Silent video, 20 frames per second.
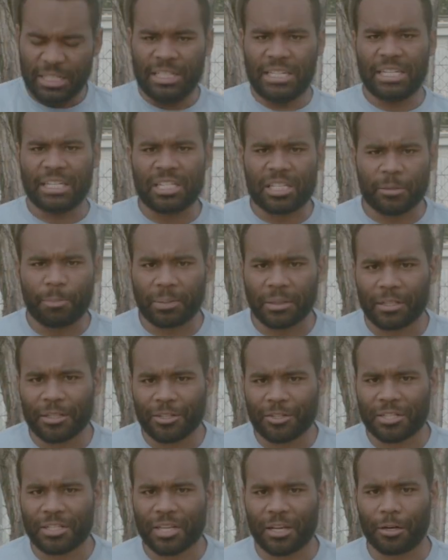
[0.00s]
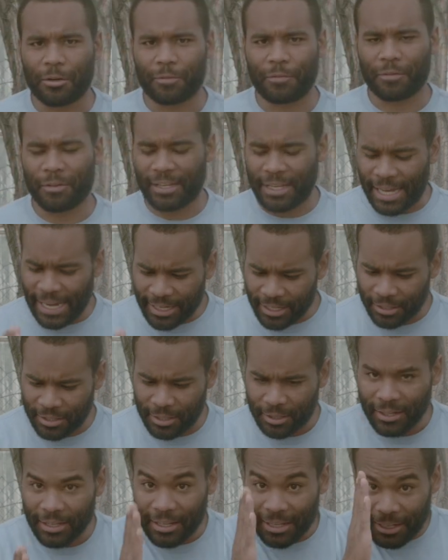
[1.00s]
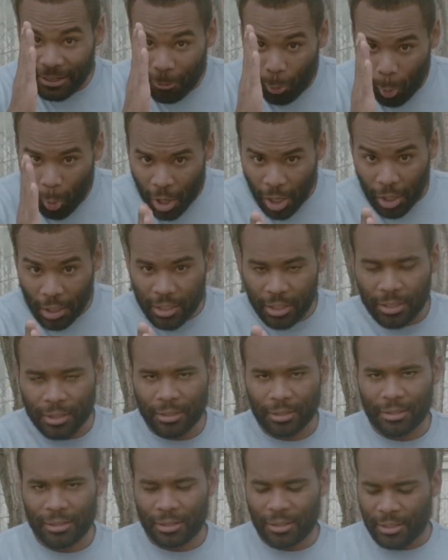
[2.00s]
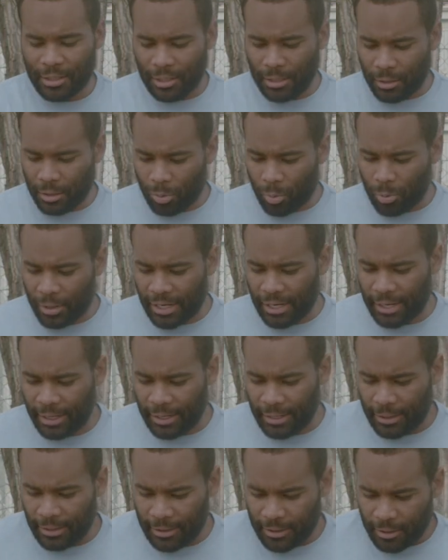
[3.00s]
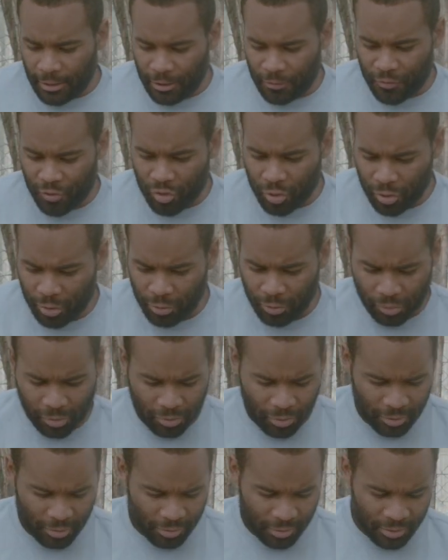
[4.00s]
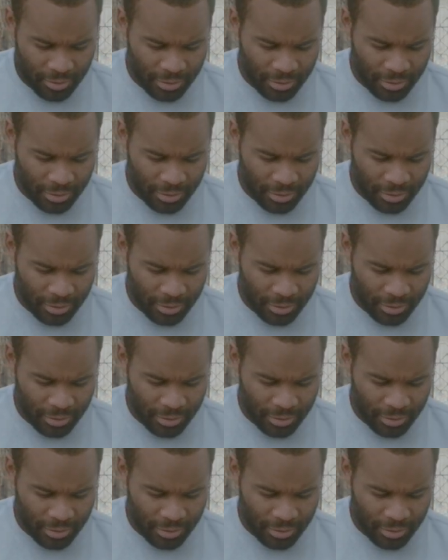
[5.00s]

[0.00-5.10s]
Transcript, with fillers: Discipline yourself, guide, walk in the way of truth.